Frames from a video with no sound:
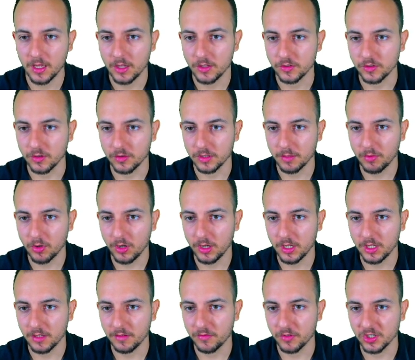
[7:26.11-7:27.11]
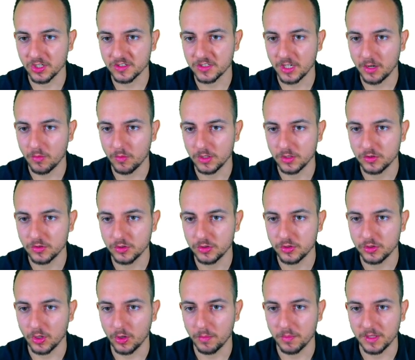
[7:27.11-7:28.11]
So double clicking the first cell, wants you
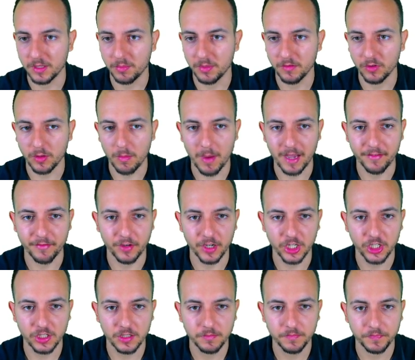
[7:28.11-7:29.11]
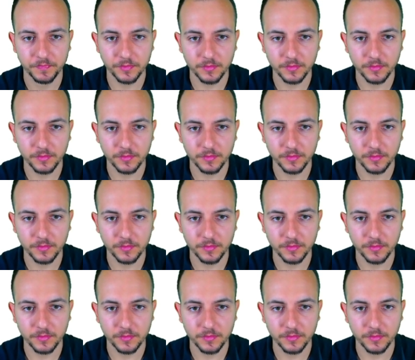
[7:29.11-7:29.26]
to open the pivot by function.